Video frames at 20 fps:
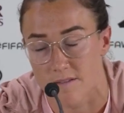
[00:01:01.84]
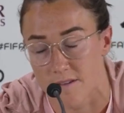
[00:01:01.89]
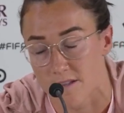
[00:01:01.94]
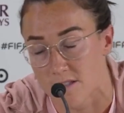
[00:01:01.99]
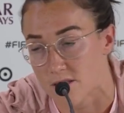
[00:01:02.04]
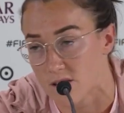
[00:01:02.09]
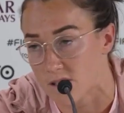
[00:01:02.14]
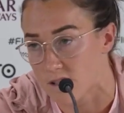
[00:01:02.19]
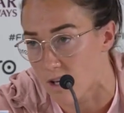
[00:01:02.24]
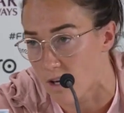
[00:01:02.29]
I
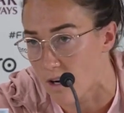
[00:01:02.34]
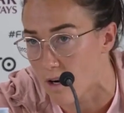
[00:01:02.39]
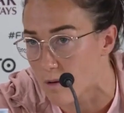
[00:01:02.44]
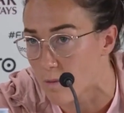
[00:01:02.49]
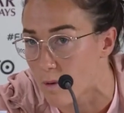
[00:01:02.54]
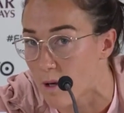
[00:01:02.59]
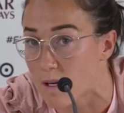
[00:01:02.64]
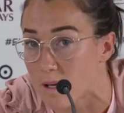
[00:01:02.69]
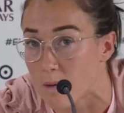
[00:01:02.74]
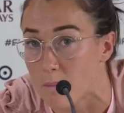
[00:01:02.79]
think she's a
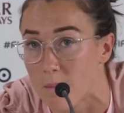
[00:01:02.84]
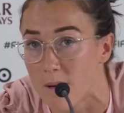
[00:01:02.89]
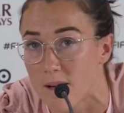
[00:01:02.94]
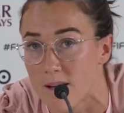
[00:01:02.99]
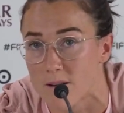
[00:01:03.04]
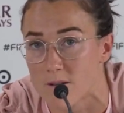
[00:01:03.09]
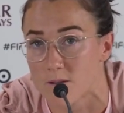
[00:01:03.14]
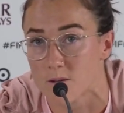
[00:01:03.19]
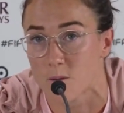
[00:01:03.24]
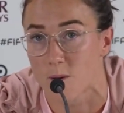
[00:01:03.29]
hard-working
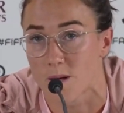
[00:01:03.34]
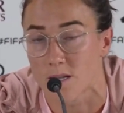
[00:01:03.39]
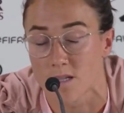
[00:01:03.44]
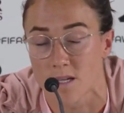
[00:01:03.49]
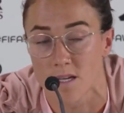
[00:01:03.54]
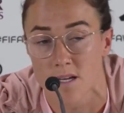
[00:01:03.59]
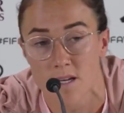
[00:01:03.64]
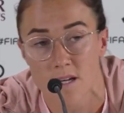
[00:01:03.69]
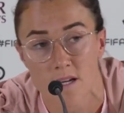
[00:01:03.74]
player as well.